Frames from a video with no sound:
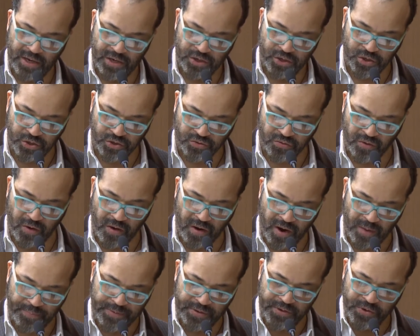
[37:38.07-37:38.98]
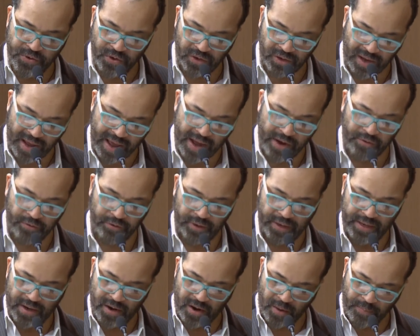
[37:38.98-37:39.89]
to draw up
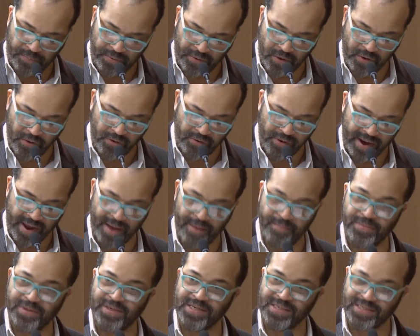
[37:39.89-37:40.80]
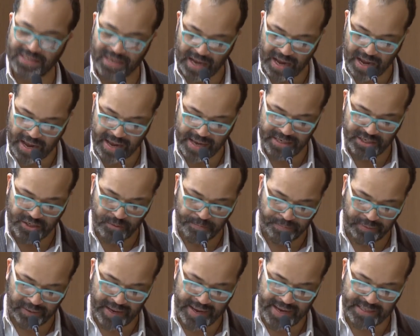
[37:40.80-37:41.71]
unilaterally a program designed to
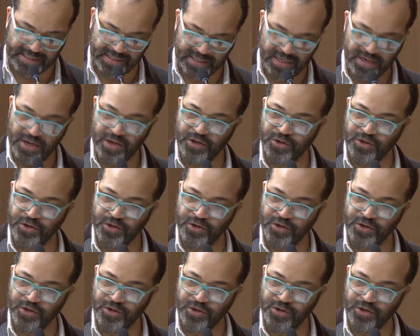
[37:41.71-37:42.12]
place